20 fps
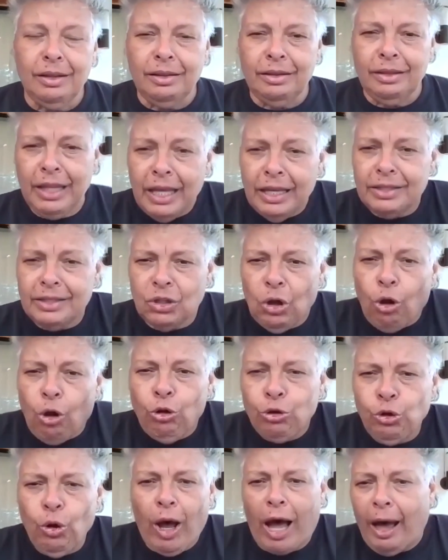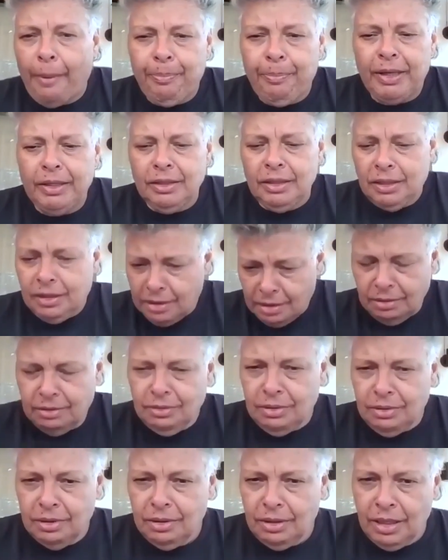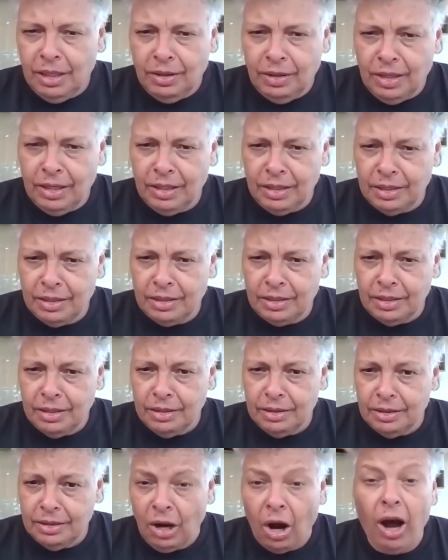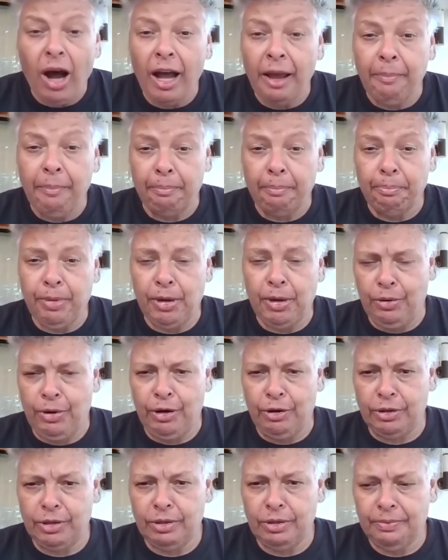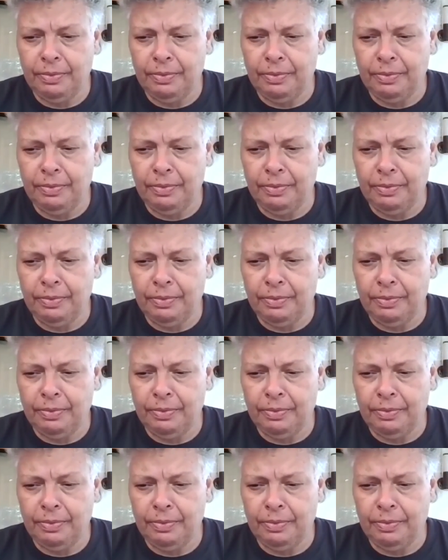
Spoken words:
This also happened in this time period.